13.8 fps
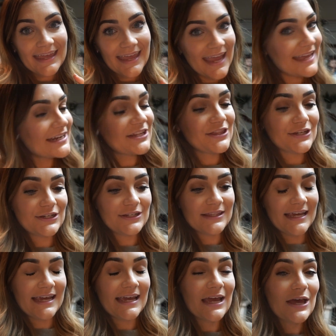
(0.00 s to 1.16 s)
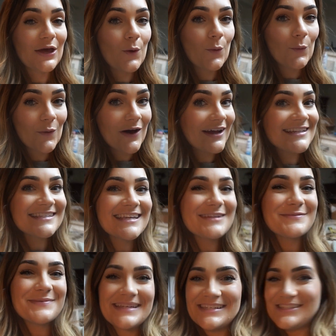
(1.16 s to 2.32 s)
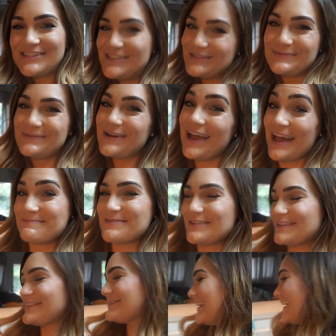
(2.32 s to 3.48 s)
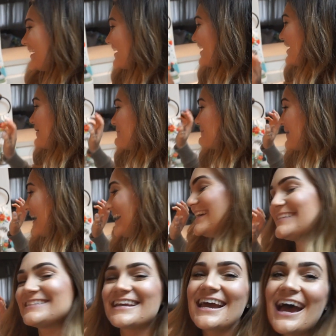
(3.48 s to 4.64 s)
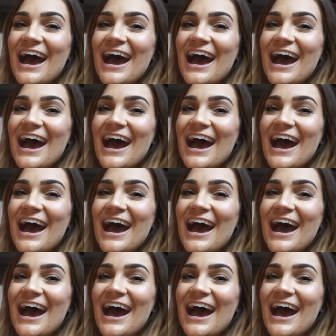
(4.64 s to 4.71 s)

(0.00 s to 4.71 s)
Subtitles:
And a third thing, Juan is gonna be super happy with me, but